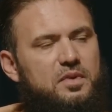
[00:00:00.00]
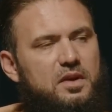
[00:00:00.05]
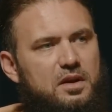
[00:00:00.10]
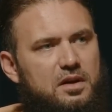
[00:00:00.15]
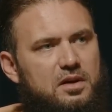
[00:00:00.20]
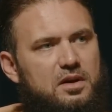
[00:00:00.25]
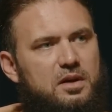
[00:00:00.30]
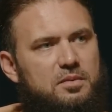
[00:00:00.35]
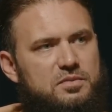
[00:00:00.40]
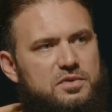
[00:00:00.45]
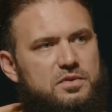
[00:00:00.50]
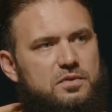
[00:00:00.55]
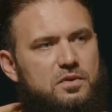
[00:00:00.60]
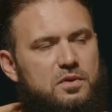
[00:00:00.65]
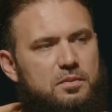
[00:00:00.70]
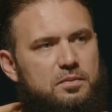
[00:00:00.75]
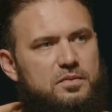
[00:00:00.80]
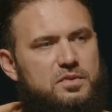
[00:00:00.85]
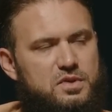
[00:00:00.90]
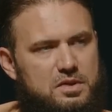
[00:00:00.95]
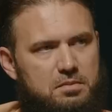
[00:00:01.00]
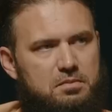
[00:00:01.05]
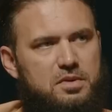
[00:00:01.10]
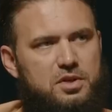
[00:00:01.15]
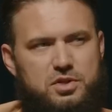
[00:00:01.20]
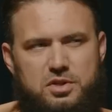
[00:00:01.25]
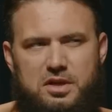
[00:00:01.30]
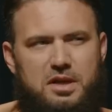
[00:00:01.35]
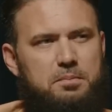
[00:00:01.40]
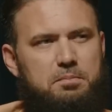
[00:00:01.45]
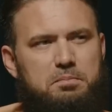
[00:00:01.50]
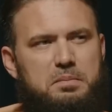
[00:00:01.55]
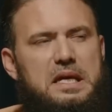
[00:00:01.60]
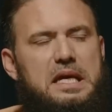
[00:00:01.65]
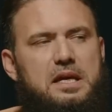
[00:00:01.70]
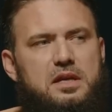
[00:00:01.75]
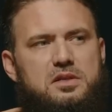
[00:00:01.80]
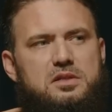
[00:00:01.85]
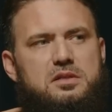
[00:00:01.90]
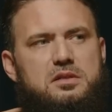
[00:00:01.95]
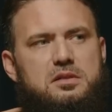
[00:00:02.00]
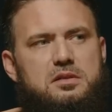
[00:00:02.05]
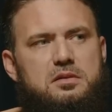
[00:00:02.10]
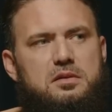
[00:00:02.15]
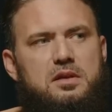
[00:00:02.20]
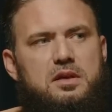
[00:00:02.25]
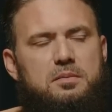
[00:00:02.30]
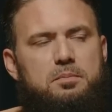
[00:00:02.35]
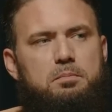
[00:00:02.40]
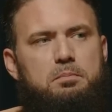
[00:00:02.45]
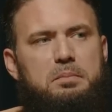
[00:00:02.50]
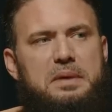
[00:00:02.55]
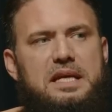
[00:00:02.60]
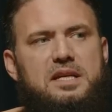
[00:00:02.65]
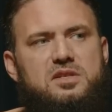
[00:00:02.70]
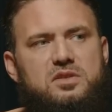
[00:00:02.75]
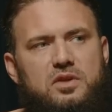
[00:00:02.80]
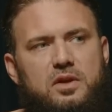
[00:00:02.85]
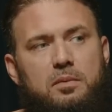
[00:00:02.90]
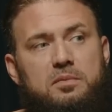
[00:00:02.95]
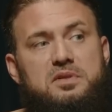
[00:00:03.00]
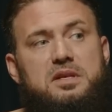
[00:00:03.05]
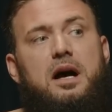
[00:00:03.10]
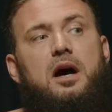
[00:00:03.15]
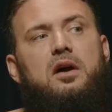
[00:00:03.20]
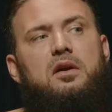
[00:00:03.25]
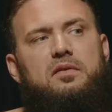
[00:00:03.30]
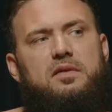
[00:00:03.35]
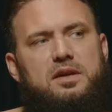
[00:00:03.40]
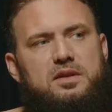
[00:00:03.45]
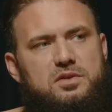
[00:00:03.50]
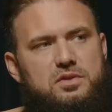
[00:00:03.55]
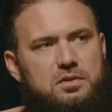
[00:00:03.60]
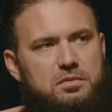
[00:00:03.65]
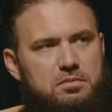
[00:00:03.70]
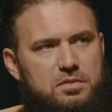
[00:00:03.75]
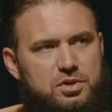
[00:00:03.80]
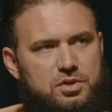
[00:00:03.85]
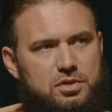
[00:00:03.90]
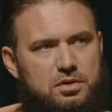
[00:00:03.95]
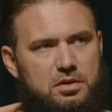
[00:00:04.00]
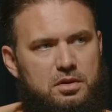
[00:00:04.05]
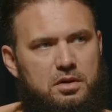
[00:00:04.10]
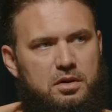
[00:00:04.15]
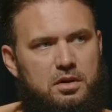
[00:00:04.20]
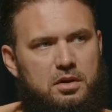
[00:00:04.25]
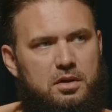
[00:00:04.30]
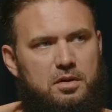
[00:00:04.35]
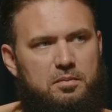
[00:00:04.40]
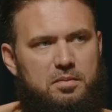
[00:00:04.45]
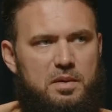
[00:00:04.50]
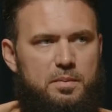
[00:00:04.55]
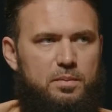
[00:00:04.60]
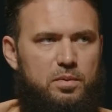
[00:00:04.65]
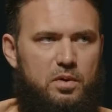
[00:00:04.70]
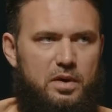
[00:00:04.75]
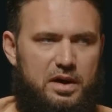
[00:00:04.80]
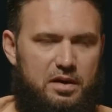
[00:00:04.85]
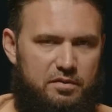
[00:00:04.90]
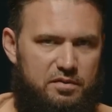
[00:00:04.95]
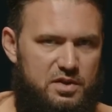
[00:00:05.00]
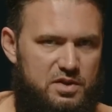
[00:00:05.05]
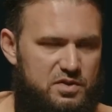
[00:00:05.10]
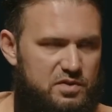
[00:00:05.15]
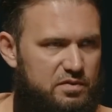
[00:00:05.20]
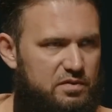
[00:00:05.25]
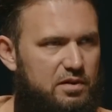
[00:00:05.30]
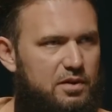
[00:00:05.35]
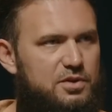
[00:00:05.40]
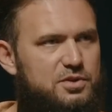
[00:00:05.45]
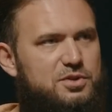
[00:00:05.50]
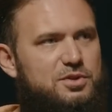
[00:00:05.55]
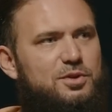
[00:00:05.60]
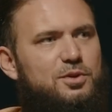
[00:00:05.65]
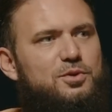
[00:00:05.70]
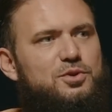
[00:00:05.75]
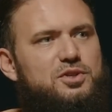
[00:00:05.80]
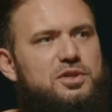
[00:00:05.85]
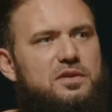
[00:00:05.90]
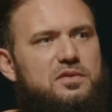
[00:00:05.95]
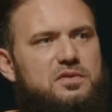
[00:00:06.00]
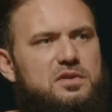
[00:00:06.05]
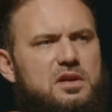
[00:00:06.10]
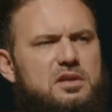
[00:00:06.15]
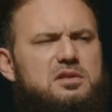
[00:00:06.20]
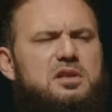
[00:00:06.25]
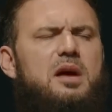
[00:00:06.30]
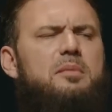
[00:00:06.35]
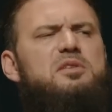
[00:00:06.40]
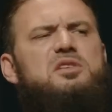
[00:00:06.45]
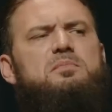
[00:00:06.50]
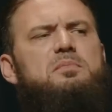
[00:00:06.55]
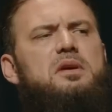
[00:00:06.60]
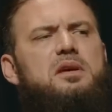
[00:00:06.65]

It comes from submission, not peace. The peace comes out of that submission. People have this false notion of say Islam is